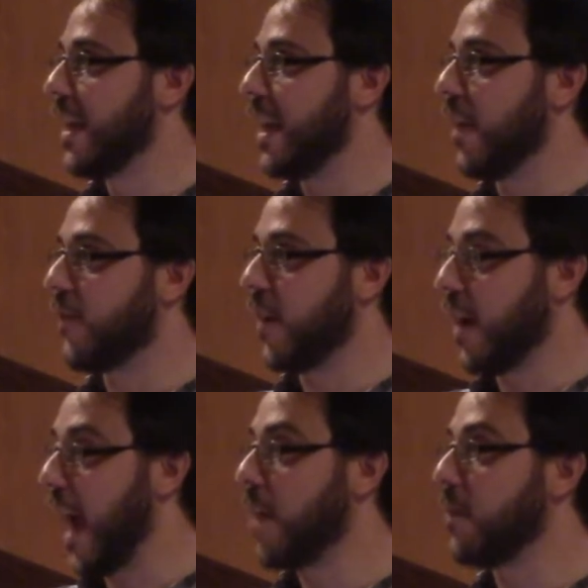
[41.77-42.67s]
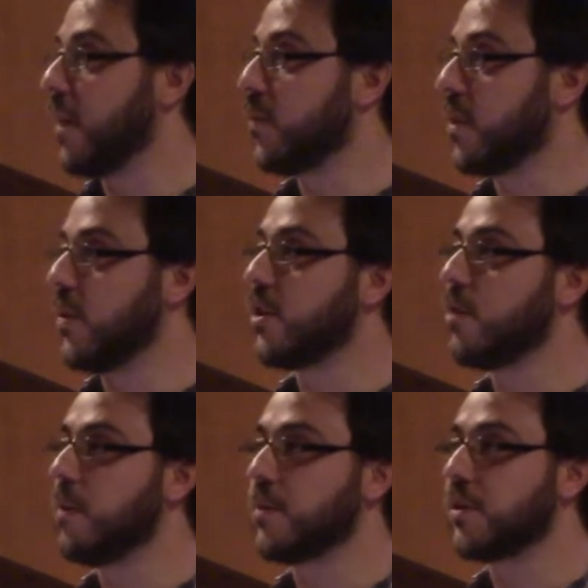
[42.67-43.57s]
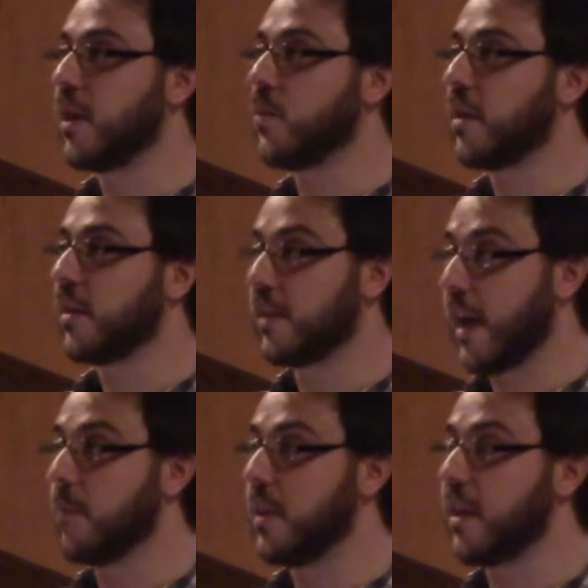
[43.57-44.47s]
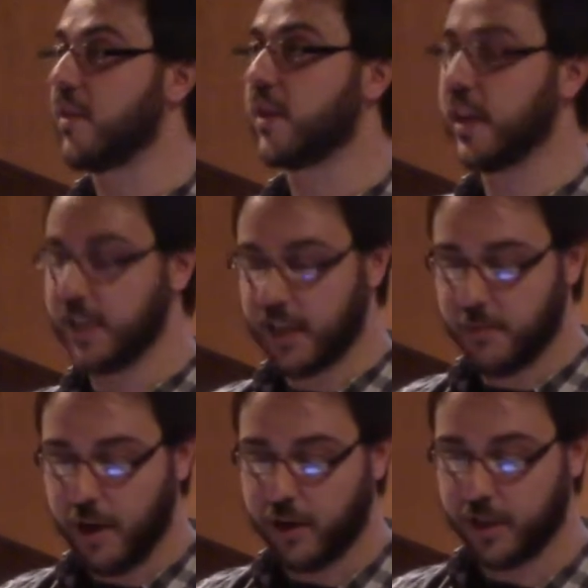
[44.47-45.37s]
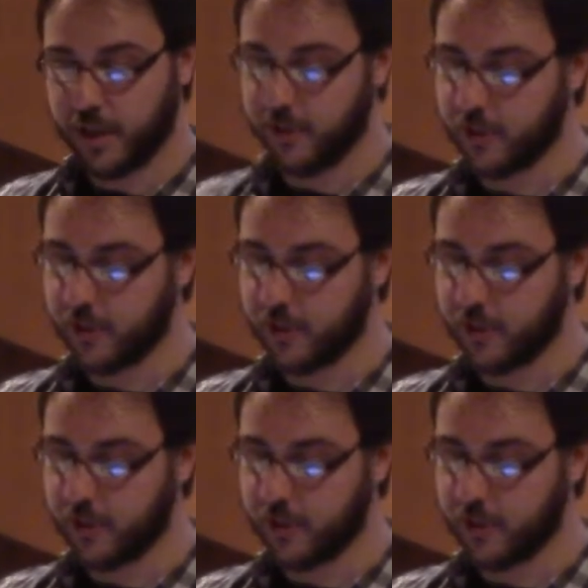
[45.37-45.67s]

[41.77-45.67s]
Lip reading: If Adam and Eve were the only two people to start with, does that mean that their kids had to marry each other?